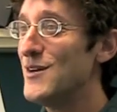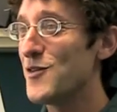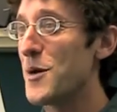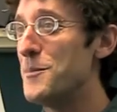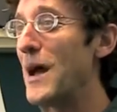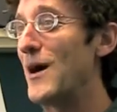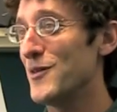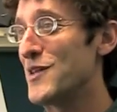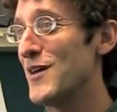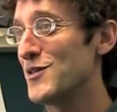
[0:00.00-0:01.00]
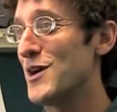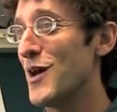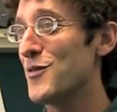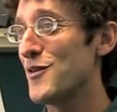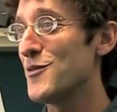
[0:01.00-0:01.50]
for a bounce after
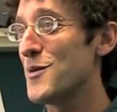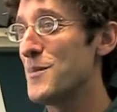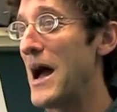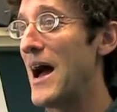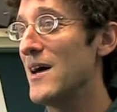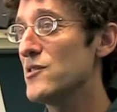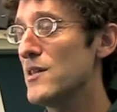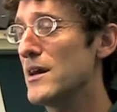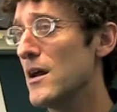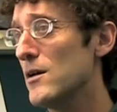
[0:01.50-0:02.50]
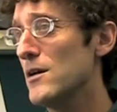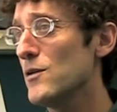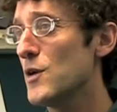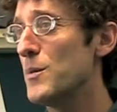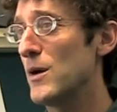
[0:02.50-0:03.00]
health reform passed, and they got a
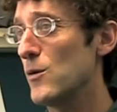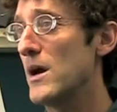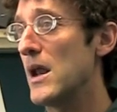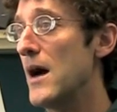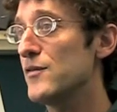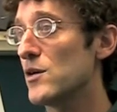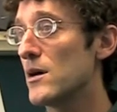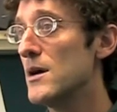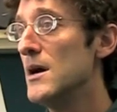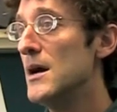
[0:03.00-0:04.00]
little bit right after.